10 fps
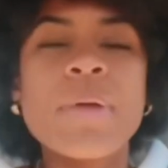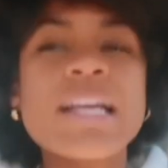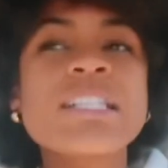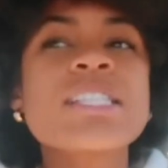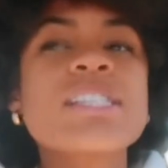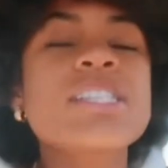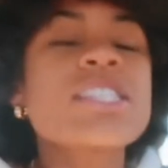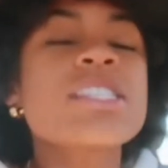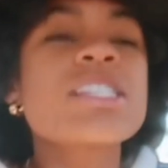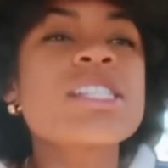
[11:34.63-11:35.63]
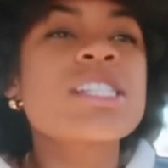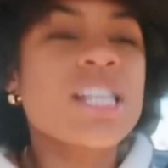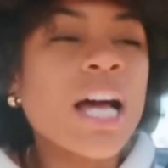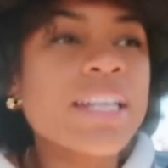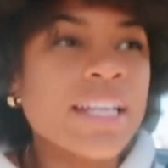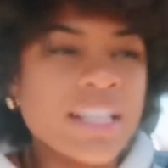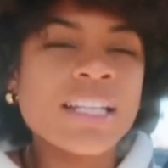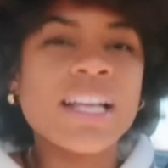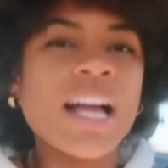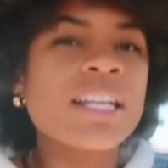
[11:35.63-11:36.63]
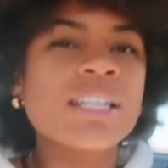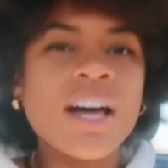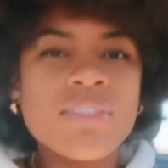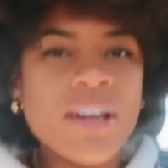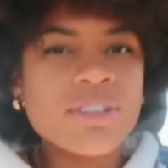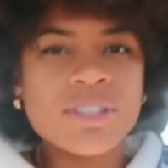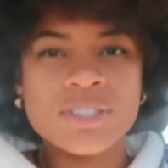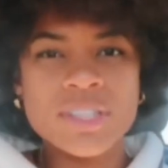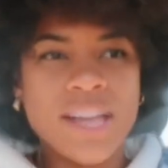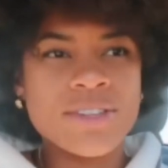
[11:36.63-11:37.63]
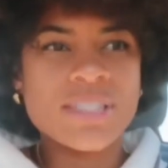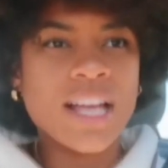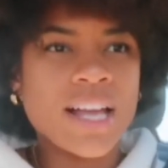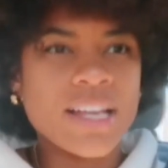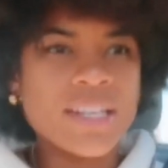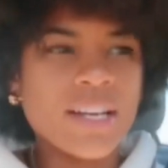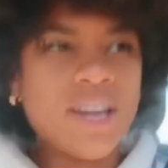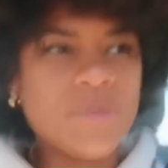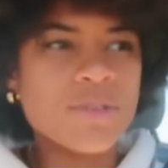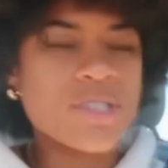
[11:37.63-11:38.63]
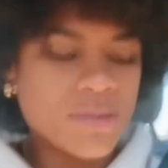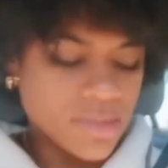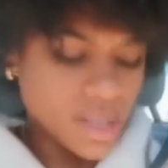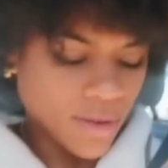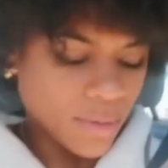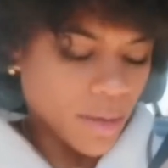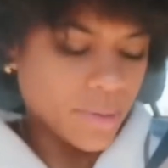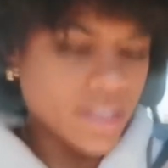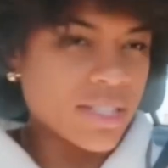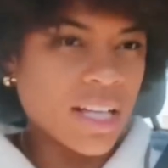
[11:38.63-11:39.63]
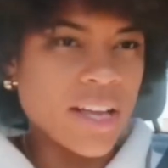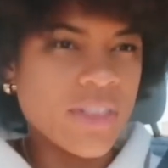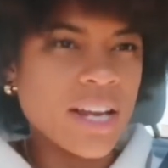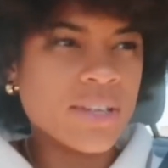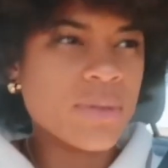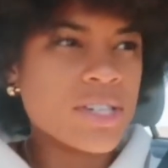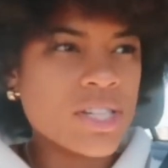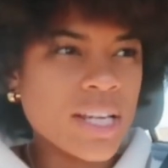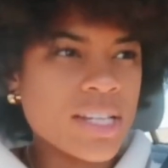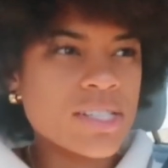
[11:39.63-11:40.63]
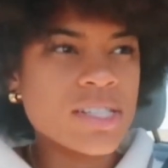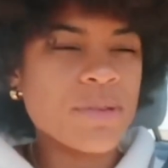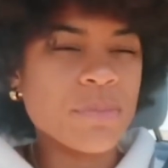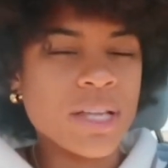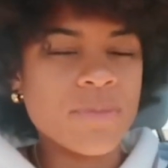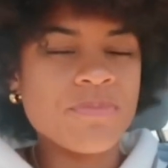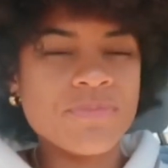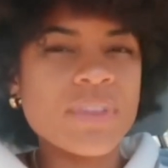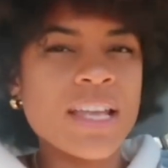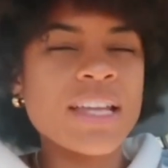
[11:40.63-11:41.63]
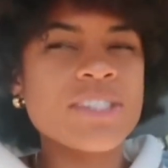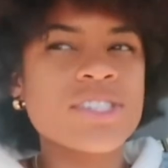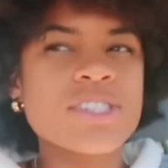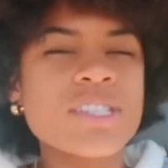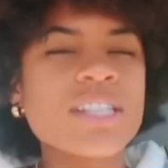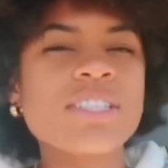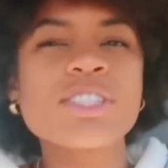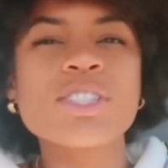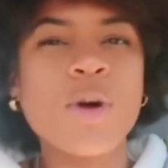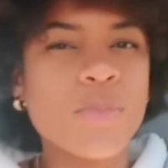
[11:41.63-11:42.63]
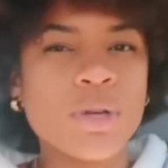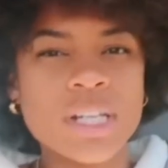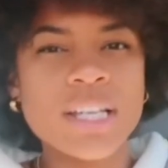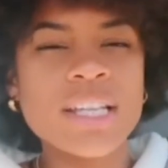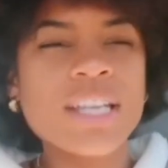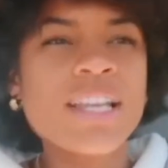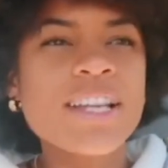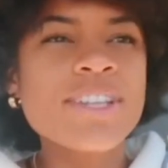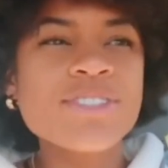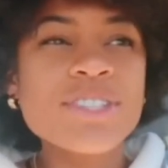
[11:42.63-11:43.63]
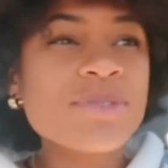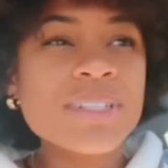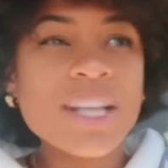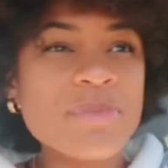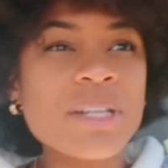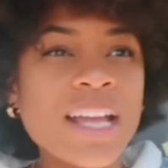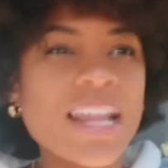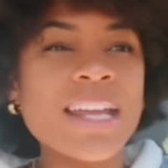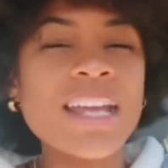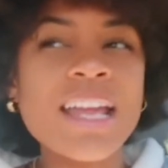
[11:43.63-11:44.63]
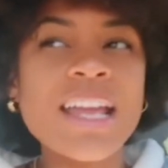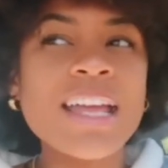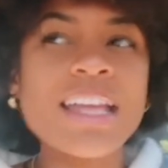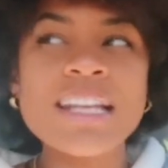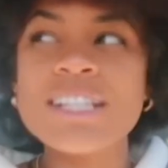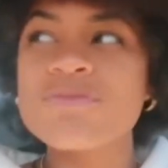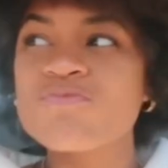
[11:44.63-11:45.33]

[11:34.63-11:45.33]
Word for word: It's stunning. Like I love how it looks on the outside. Um, there's some stuff probably inside that I'd want to change, but it just, it's so pretty. So I just wanted to come look at it. And